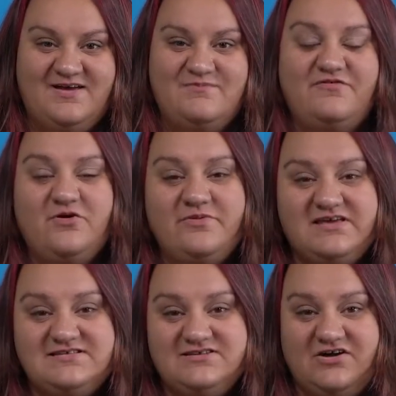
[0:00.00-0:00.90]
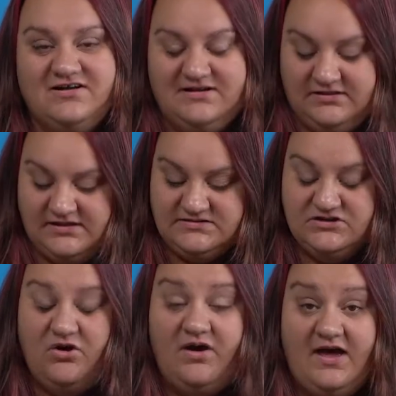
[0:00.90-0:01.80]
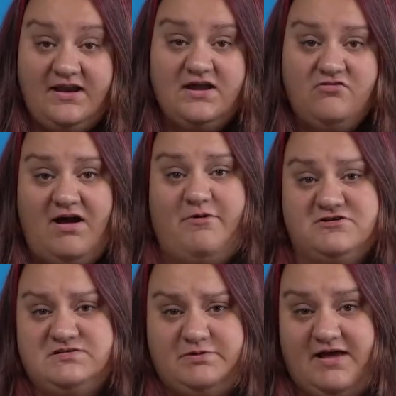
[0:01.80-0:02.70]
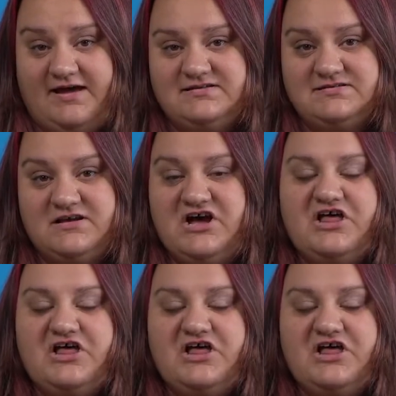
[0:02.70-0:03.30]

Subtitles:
Before we get started, let's go ahead and grab our supplies.